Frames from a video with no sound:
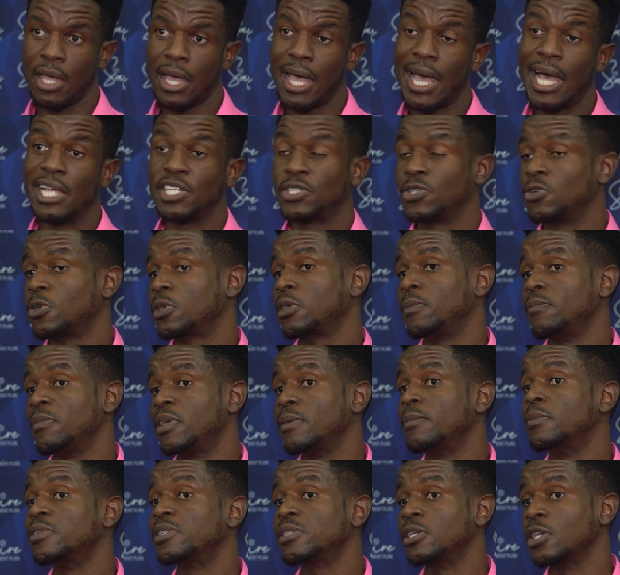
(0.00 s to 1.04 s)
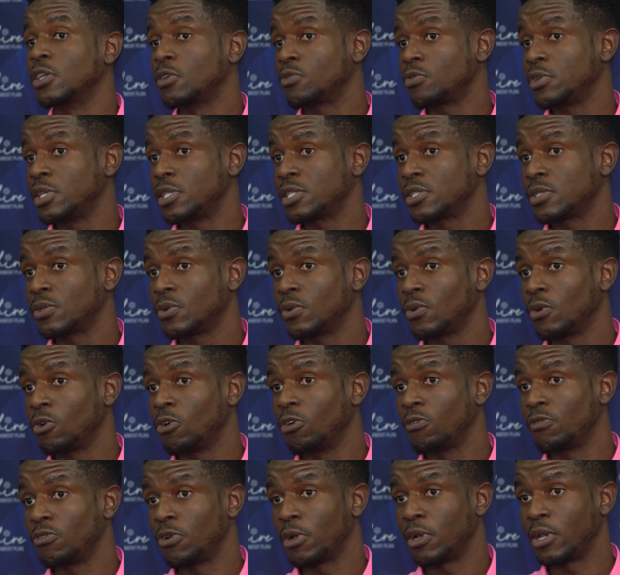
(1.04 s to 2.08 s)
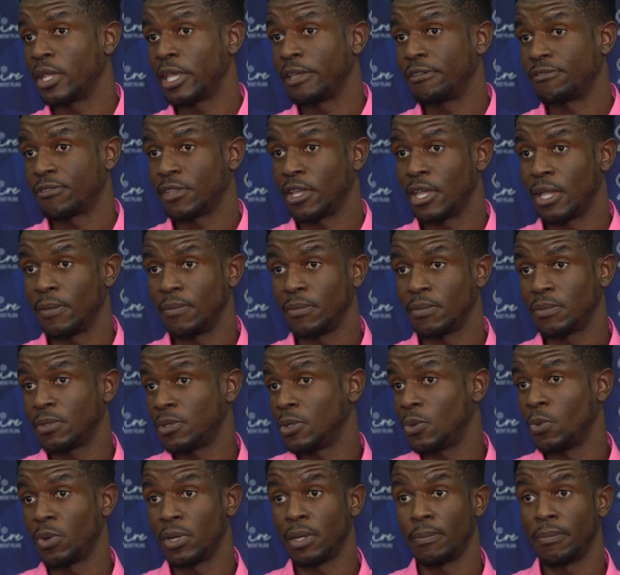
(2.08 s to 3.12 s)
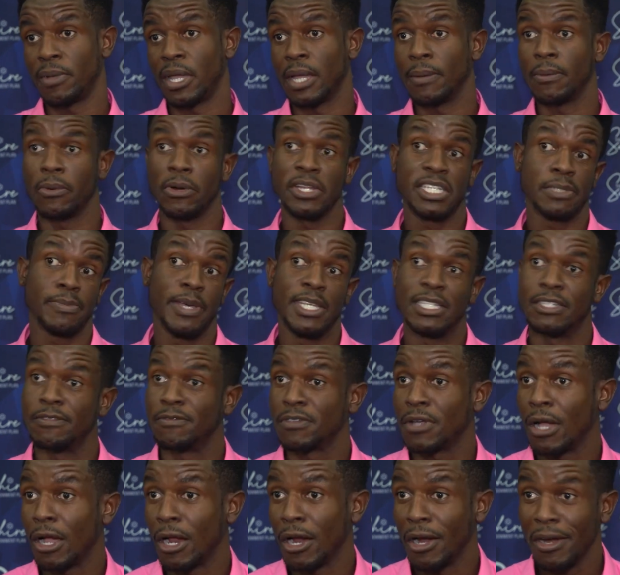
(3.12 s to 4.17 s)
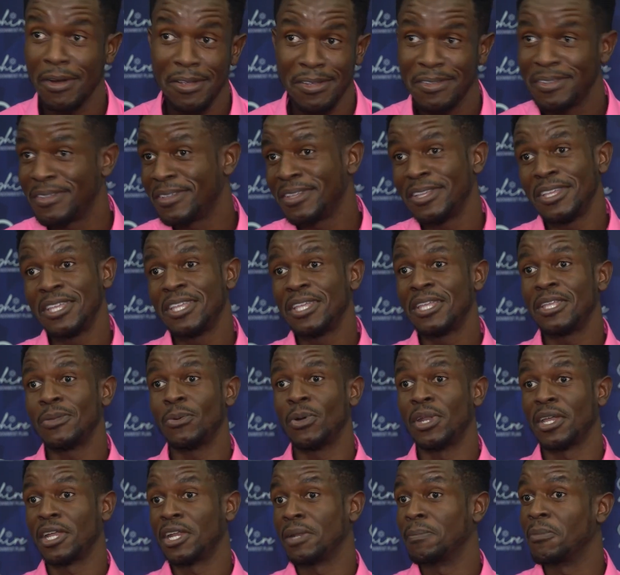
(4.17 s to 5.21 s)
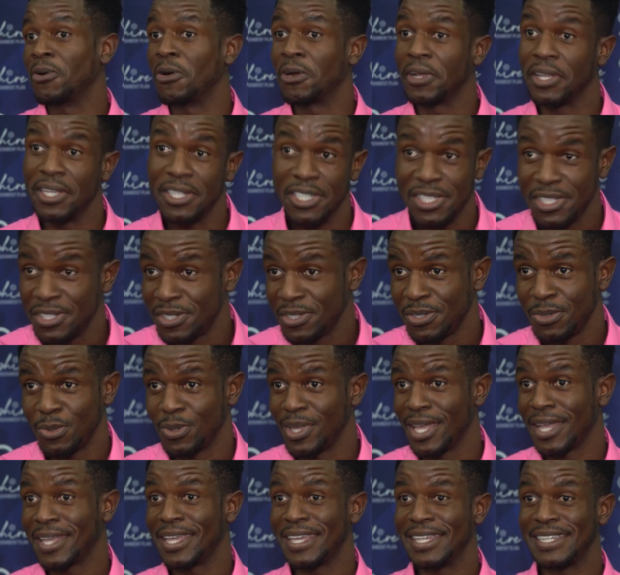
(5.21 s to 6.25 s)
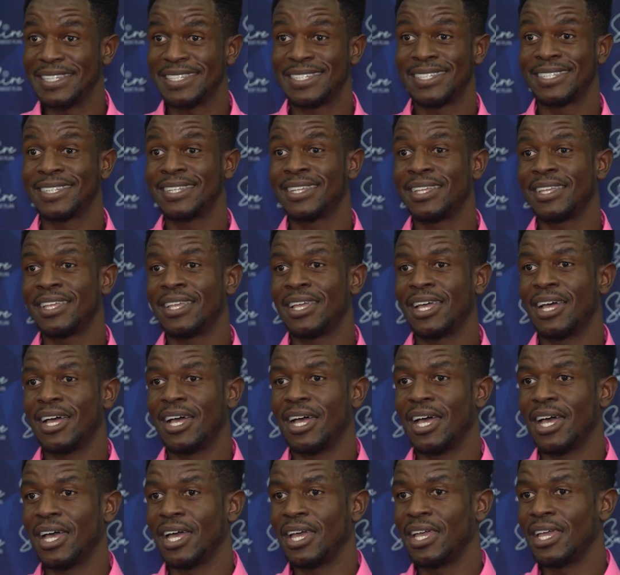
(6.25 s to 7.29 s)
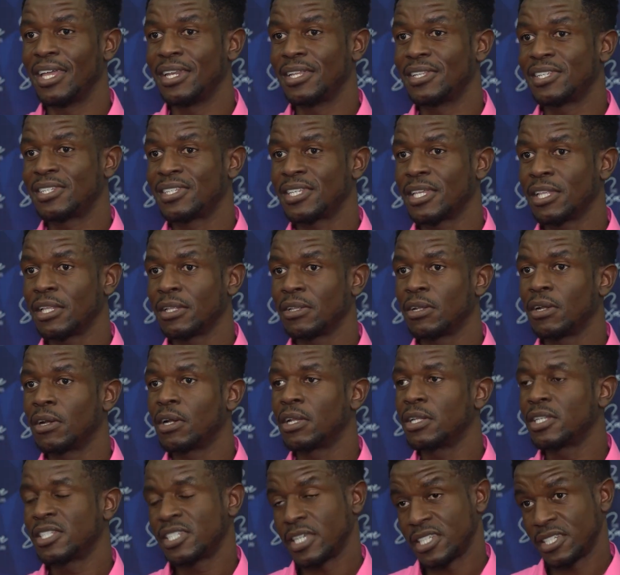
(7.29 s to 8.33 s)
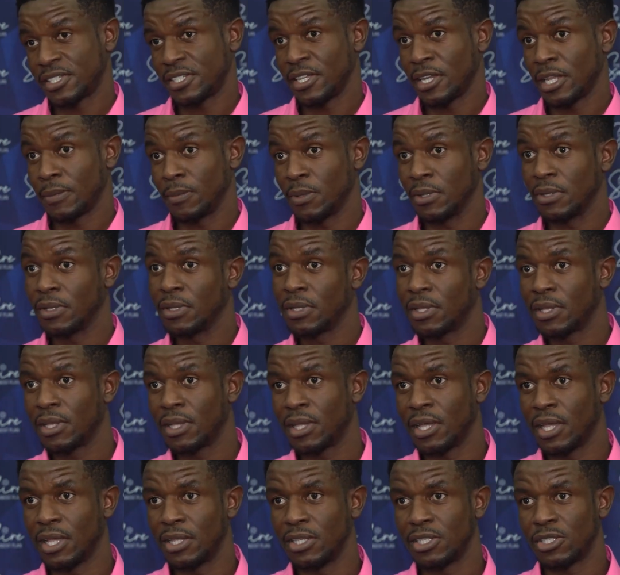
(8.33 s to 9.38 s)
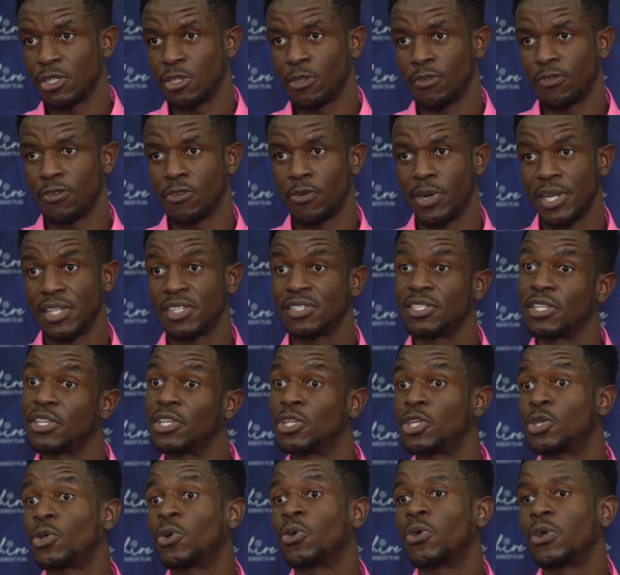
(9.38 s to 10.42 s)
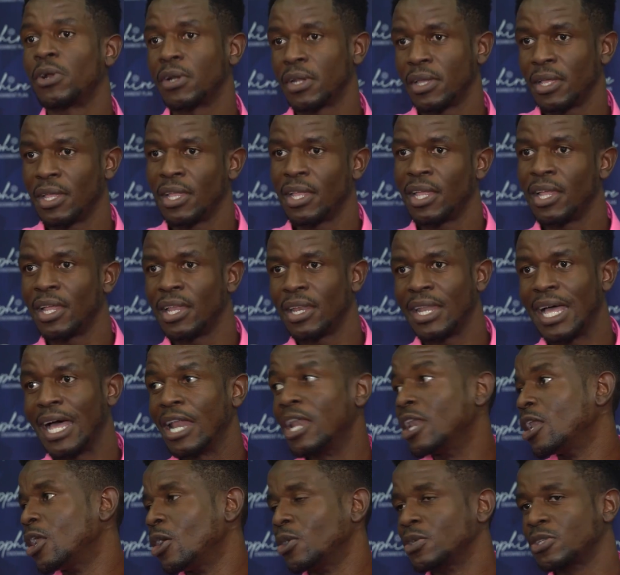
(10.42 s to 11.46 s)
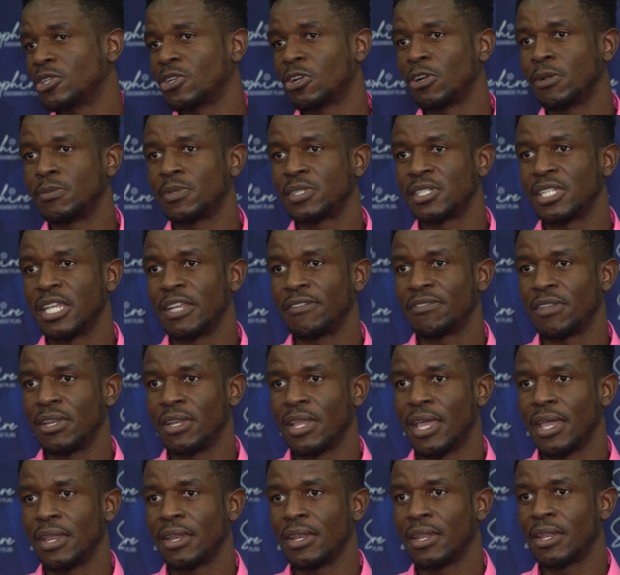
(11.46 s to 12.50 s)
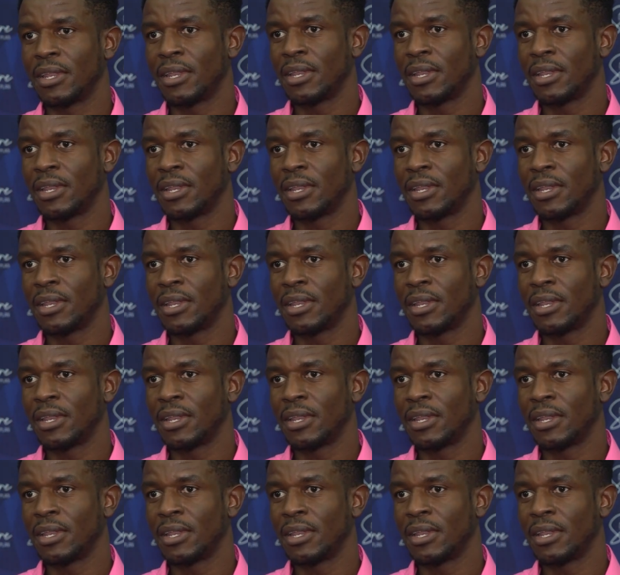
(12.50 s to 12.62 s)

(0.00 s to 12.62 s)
as your commitments increase over your lifetime, you want to buy a more expensive car, you want to get a mortgage, you get kids, it is still sustainable. And so you've already secured that long-term safety net